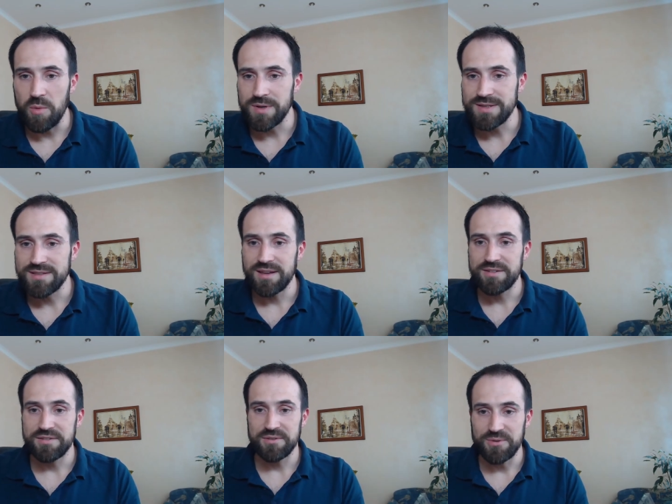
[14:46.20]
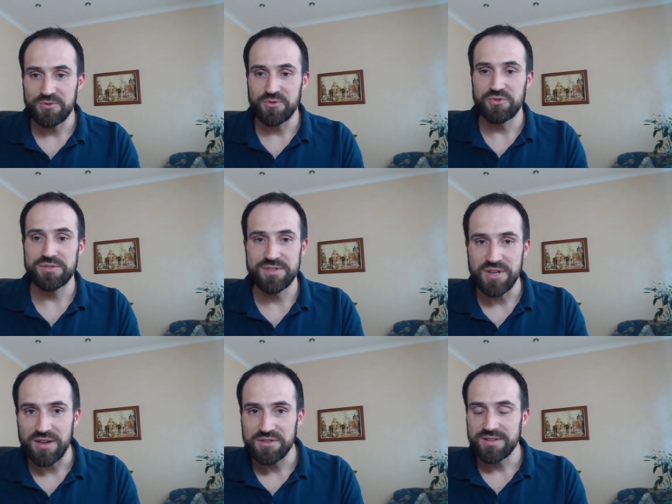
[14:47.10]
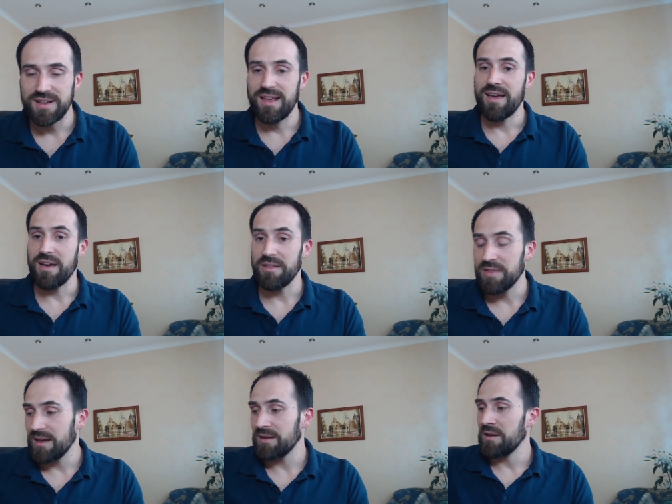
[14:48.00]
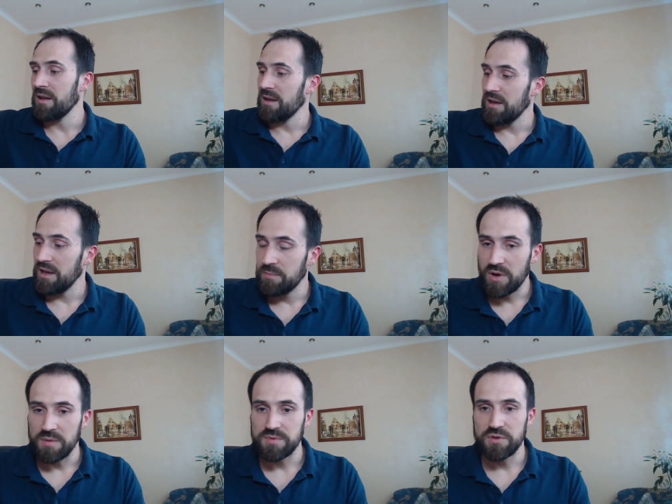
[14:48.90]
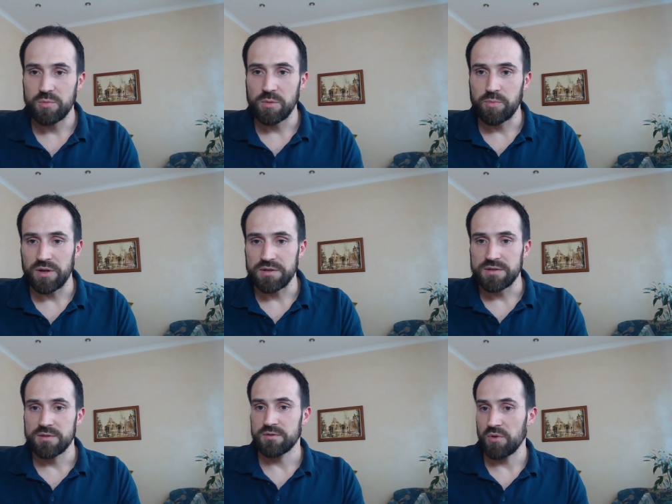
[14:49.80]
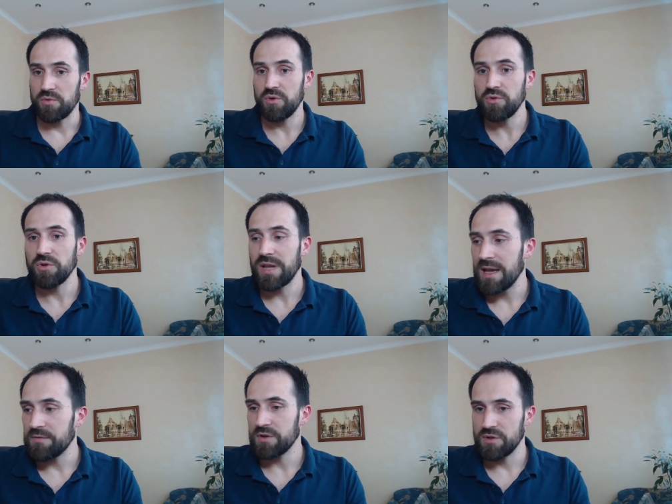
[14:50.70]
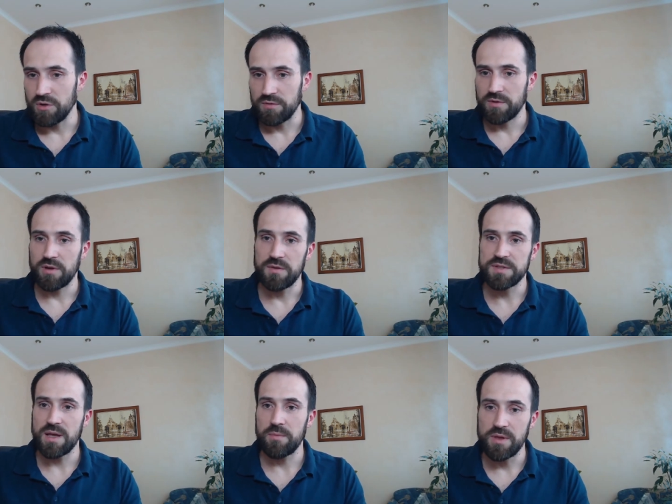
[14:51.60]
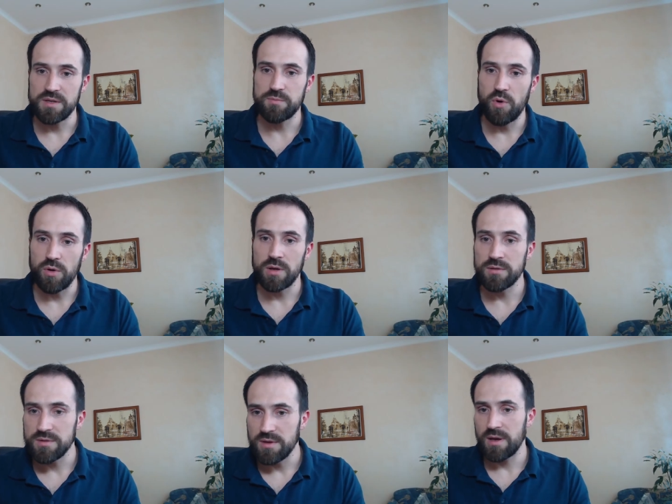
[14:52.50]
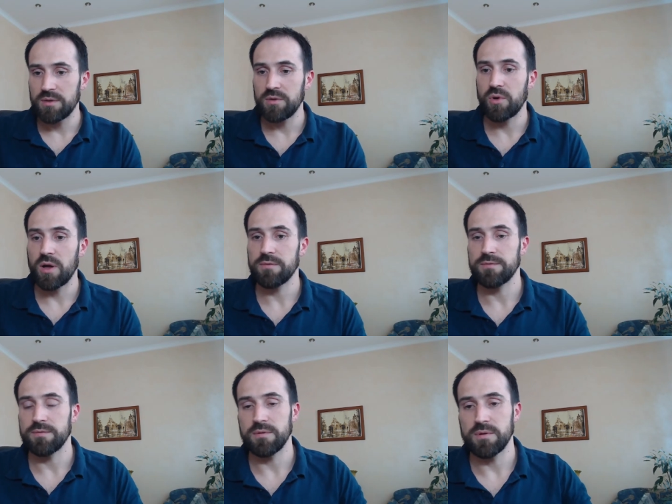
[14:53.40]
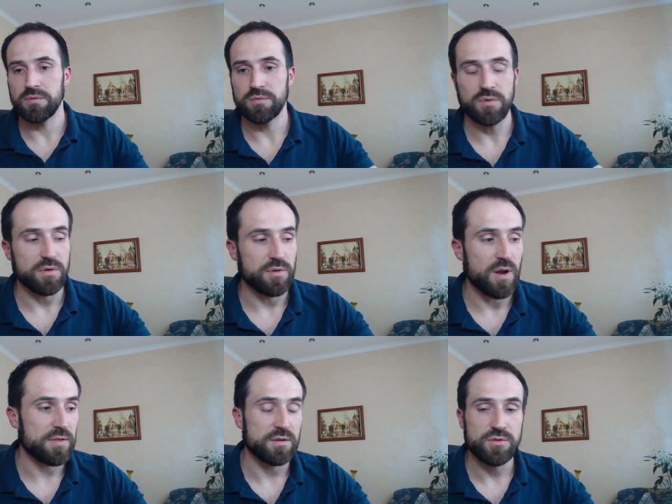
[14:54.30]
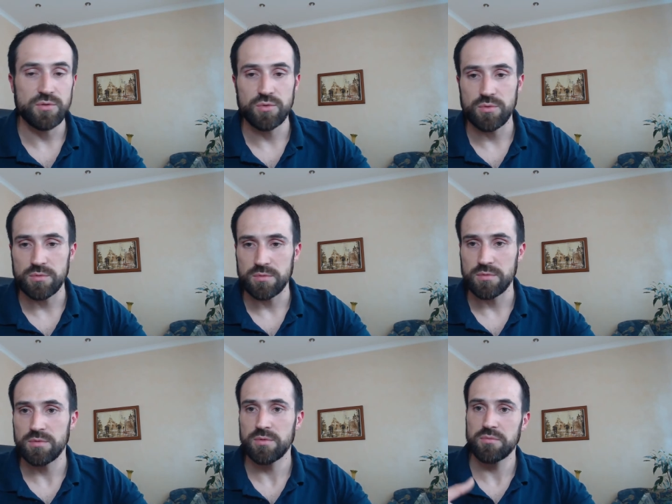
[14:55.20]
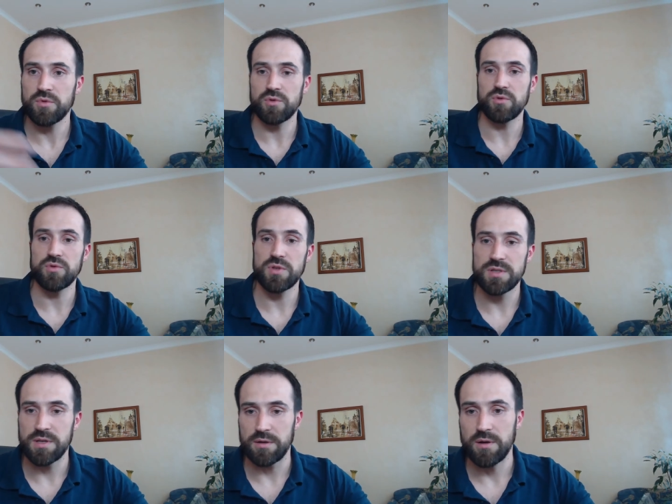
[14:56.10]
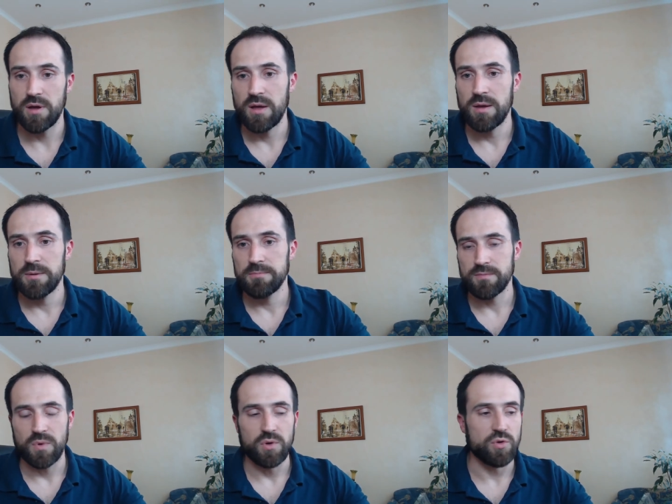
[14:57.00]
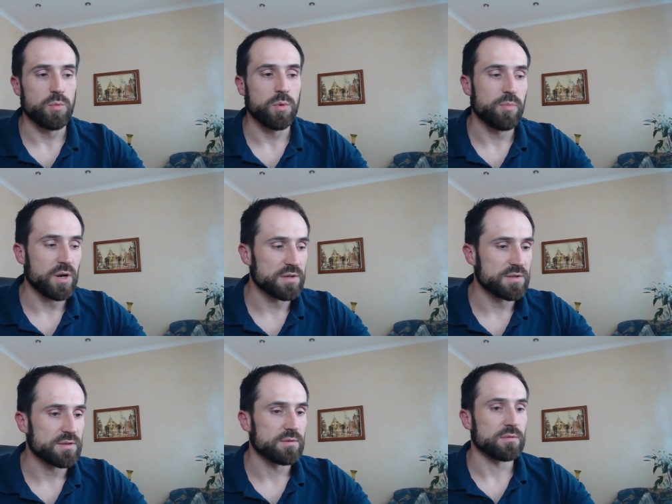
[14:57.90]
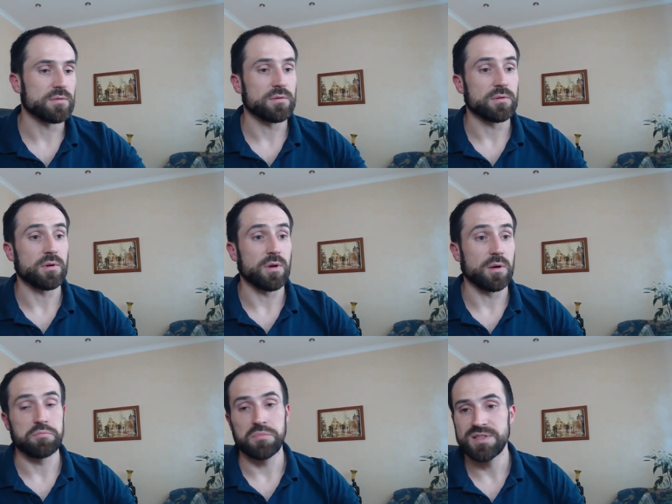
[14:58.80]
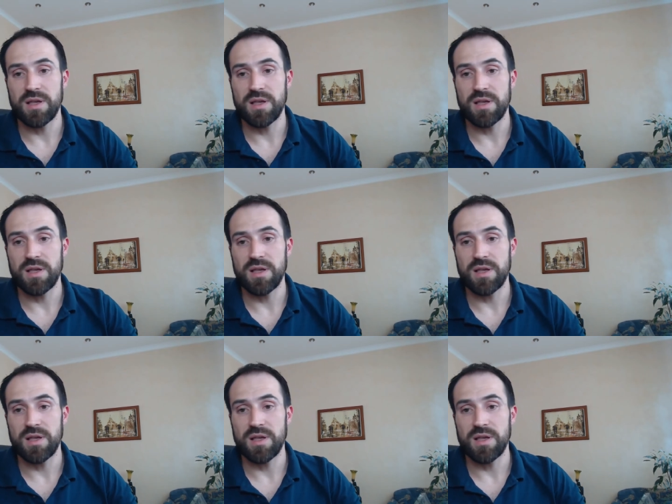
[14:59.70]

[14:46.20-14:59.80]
comments that uh, you should change it. And then it becomes normal practice. So you don't have reserve. If something is broken, then you have uh, nothing to to use instead. Normal practice uh, is